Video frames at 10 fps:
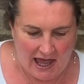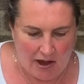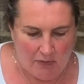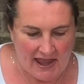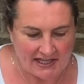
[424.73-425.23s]

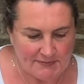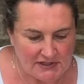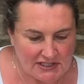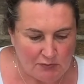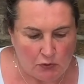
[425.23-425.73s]
We had to put
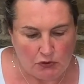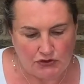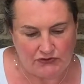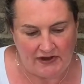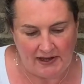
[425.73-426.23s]
some
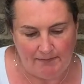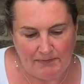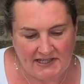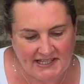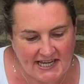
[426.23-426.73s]
water in,
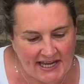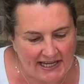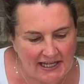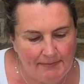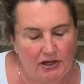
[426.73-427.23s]

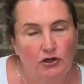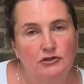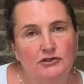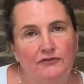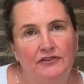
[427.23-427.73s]
particularly
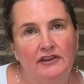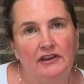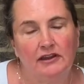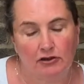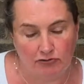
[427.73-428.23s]
because of
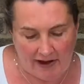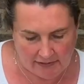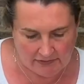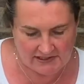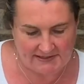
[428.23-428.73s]
the
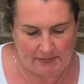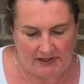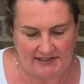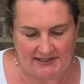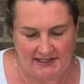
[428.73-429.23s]
ground
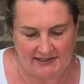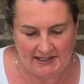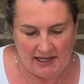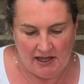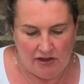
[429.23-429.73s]
spices,
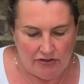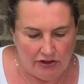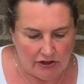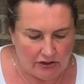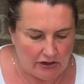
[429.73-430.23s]
the